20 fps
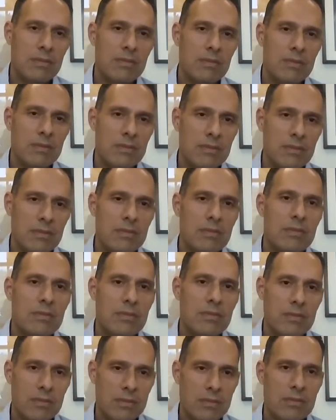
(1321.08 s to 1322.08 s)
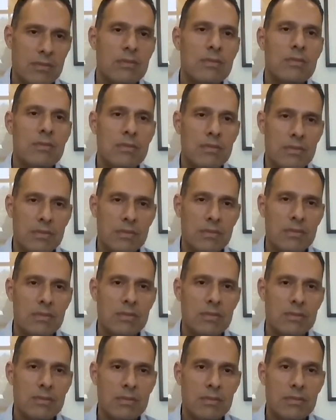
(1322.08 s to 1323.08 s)

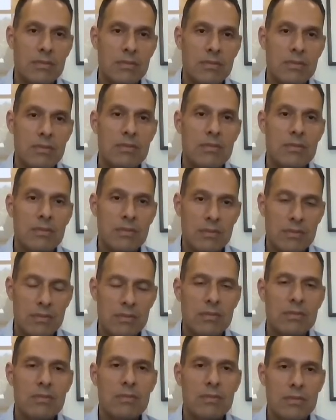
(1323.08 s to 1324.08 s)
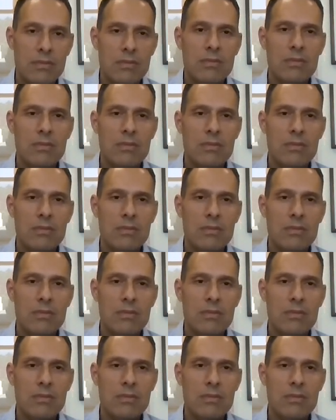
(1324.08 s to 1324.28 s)
No words are spoken by the person on screen.